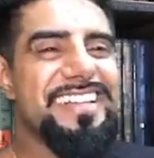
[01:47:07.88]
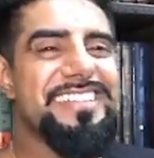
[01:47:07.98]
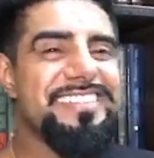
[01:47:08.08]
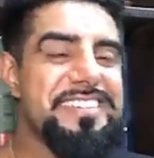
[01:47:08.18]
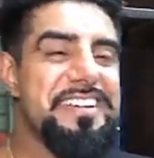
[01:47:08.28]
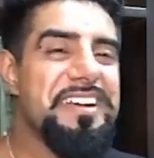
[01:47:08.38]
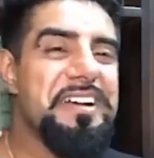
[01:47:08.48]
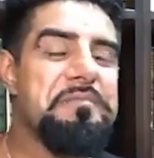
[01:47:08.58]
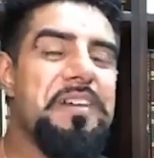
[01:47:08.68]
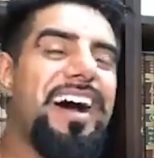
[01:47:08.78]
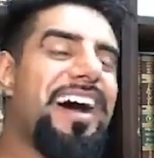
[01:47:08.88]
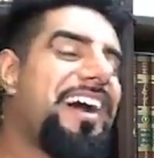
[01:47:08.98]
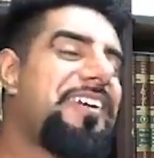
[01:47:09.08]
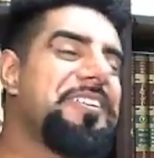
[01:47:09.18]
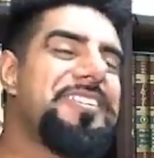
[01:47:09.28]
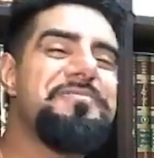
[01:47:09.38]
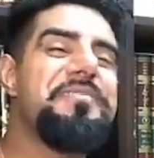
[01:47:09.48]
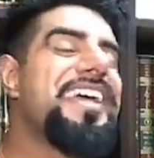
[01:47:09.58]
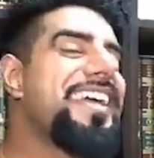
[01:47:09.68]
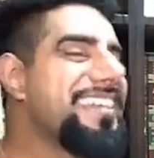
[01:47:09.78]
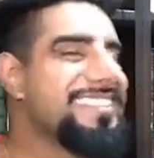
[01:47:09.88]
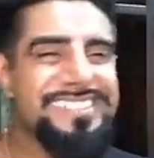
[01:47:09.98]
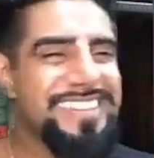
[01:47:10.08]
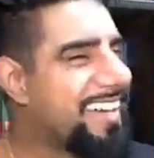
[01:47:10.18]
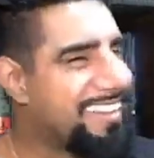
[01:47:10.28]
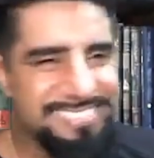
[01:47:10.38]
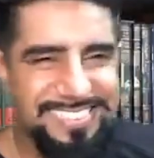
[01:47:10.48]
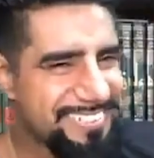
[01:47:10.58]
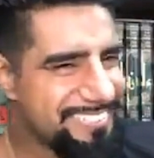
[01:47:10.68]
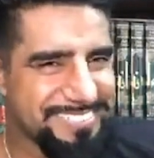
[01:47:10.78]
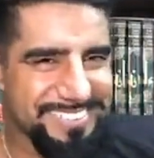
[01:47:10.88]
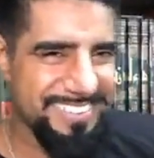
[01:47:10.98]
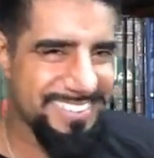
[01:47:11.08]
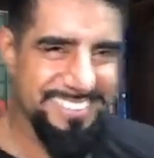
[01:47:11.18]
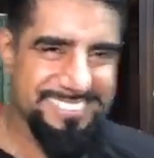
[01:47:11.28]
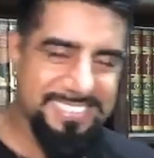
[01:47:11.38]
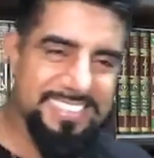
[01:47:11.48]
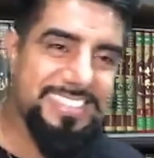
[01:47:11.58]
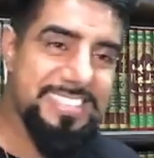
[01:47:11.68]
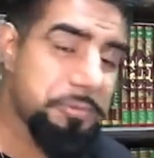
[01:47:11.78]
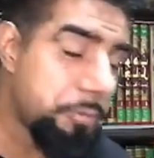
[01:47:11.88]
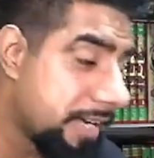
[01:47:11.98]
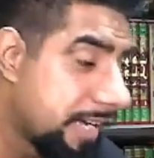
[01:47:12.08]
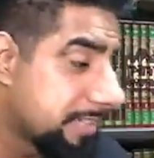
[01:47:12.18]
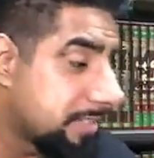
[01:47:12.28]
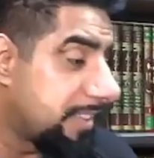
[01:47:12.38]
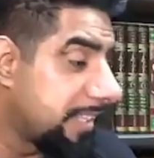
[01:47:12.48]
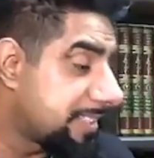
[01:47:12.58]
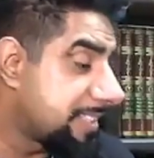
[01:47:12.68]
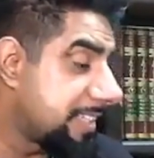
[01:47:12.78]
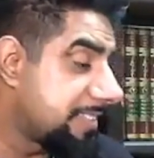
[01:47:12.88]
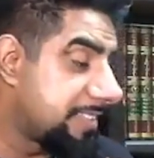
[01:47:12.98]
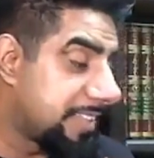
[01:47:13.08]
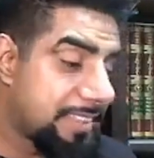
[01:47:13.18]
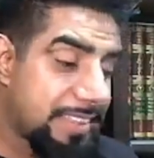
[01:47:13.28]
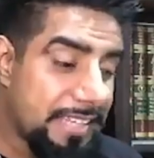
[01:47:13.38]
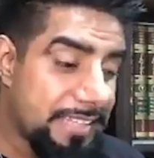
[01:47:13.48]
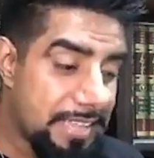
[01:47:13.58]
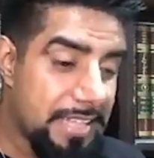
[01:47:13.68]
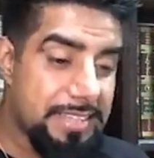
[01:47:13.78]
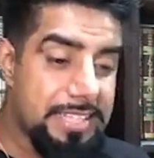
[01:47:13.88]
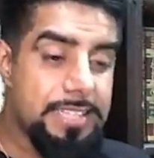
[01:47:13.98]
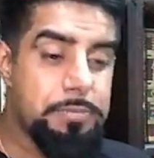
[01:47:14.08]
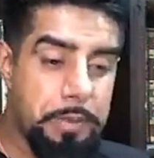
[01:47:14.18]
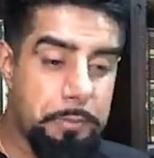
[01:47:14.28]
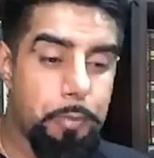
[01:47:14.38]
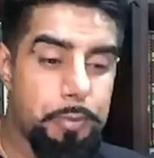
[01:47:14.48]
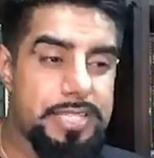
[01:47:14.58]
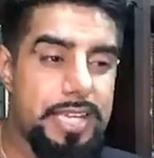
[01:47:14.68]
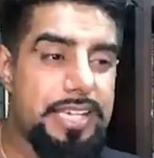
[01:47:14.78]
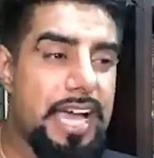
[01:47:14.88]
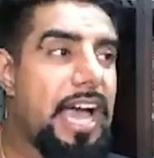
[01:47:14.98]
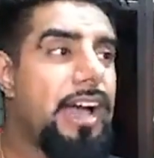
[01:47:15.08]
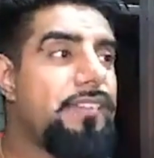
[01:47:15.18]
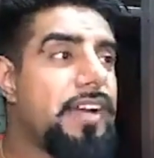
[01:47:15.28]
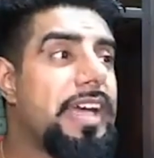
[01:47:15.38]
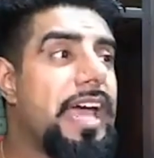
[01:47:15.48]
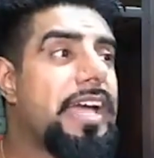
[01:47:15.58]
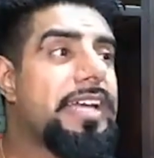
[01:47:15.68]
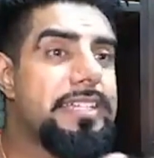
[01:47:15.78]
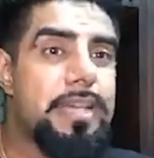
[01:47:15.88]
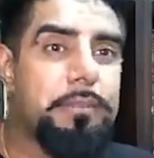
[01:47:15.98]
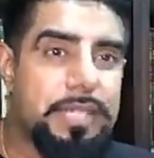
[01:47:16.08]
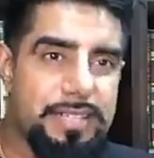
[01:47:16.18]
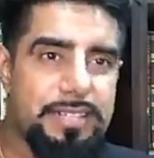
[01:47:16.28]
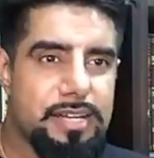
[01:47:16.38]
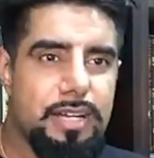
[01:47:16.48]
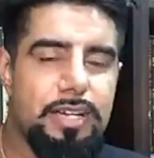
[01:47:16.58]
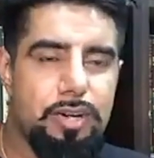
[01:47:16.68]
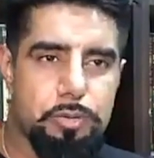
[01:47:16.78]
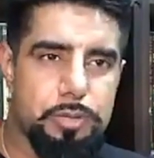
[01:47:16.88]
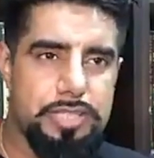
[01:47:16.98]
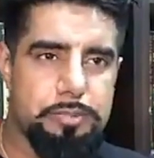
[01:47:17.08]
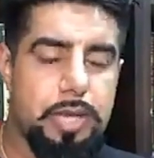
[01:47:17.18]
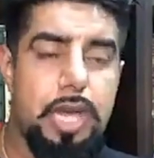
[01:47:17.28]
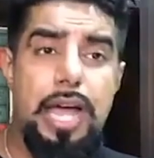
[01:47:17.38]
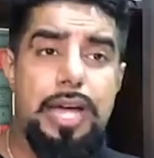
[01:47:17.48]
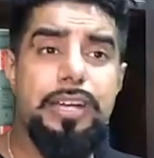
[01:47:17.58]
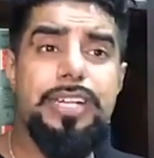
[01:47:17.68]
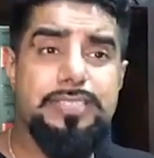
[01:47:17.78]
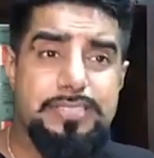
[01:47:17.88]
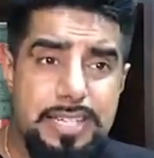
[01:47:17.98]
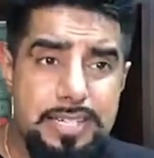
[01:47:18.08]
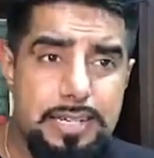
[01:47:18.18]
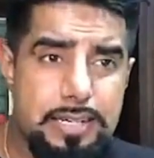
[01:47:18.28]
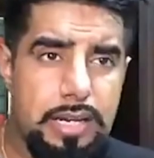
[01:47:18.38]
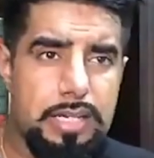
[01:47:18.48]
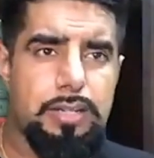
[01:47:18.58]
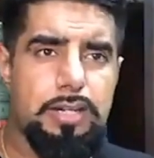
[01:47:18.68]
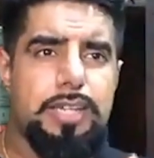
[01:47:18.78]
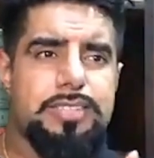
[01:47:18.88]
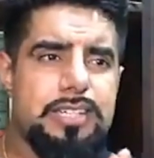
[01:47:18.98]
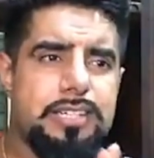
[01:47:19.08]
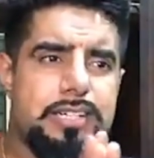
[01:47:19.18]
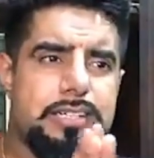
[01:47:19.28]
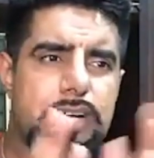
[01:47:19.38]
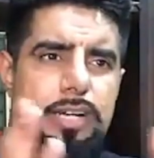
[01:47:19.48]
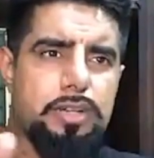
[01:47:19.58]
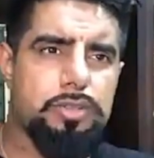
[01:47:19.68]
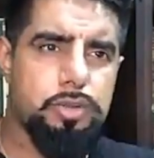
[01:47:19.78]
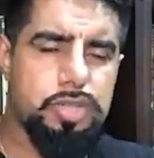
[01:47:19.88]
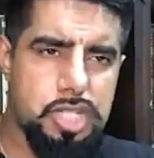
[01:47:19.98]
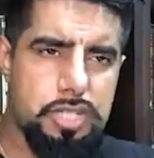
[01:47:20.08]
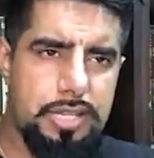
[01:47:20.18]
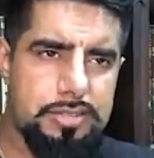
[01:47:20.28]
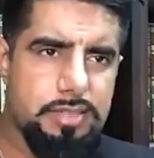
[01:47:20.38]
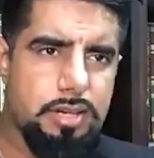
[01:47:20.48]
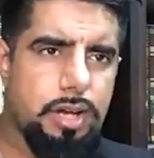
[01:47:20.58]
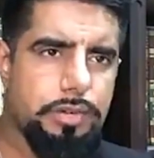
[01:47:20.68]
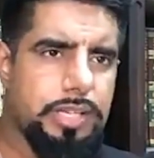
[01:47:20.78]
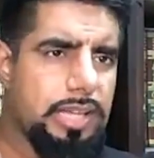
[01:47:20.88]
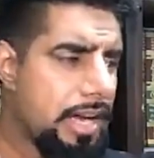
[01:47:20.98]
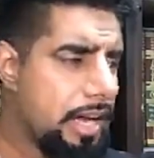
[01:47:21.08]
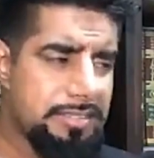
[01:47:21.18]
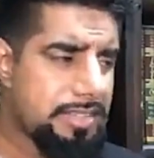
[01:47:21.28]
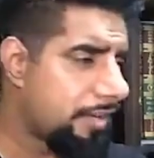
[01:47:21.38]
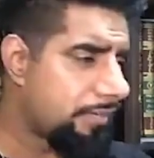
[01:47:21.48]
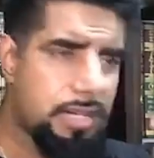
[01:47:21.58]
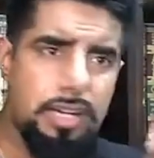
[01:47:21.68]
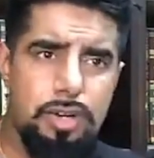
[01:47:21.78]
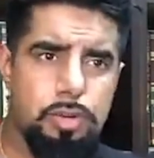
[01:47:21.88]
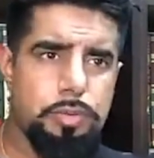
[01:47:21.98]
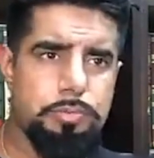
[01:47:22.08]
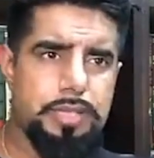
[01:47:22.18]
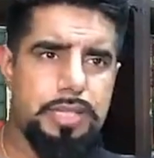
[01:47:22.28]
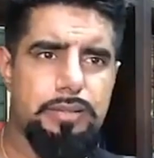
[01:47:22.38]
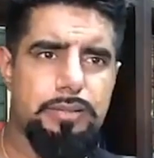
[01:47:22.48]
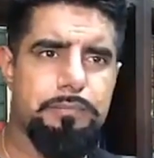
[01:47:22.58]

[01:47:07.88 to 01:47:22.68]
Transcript: this one, bahut beinsafi hui hai. So this is the thing that these people were saying, have an academic dialogue with these people. And I extended a dialogue. I extended a dialogue to Sheikh Yasir Qadi. I said, have a dialogue with me.